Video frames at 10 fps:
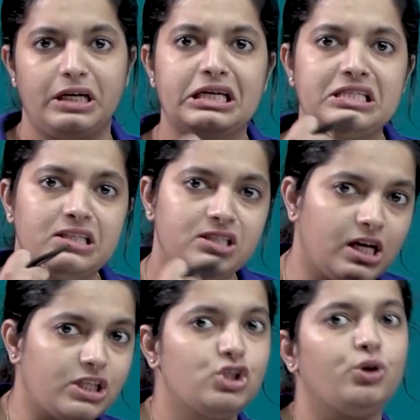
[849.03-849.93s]
it is in
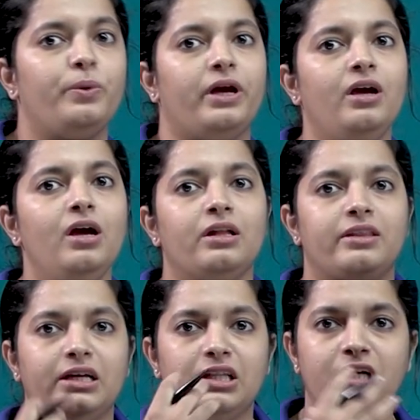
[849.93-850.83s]
such a way
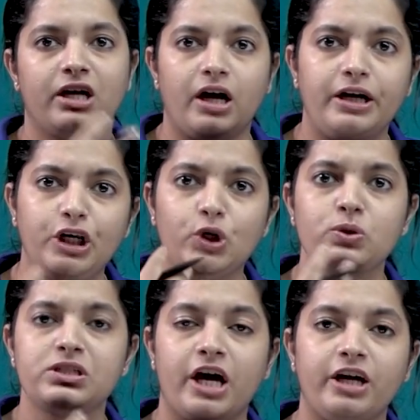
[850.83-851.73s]
that the
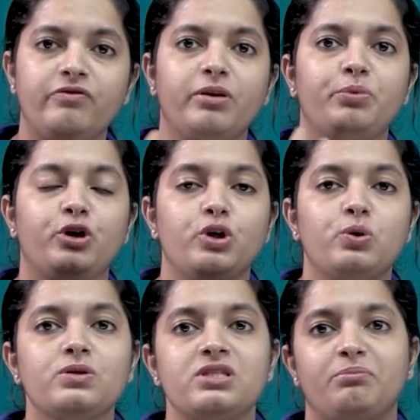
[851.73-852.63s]
induced current will
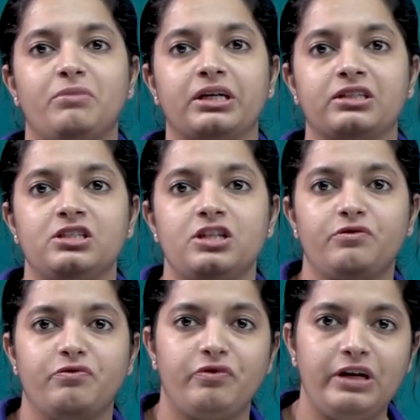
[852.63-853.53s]
produce a
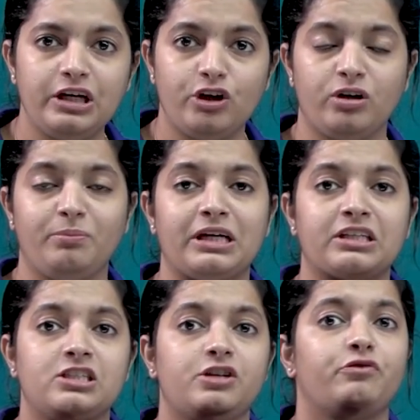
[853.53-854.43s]
magnetic field or a
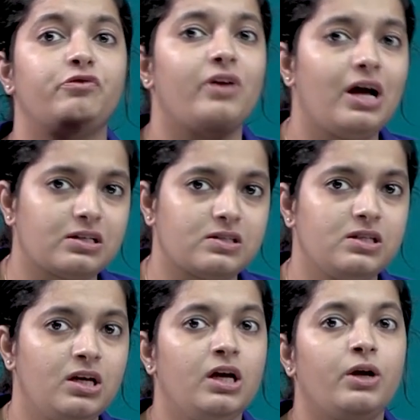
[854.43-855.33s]
magnetic
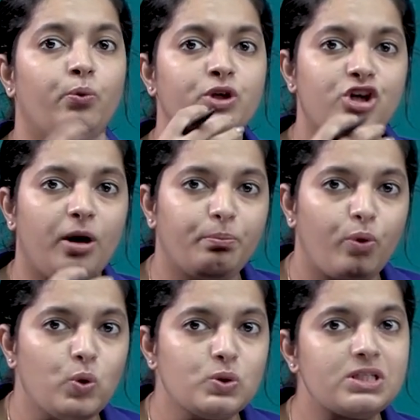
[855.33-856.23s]
flux which
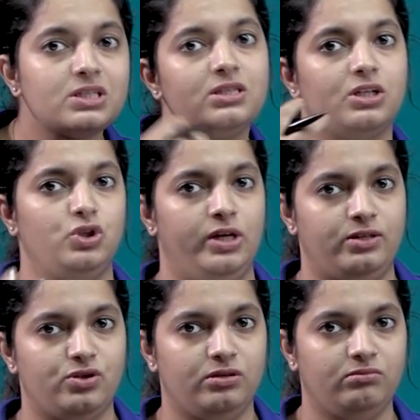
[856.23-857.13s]
opposes the
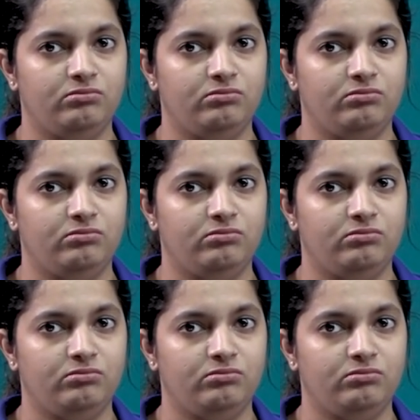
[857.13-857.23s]
change.